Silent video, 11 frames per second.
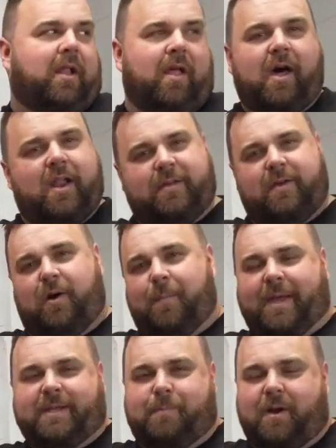All
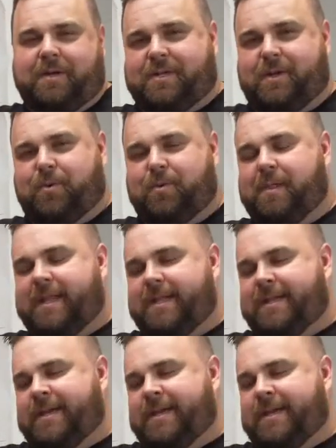my parts are gold plated.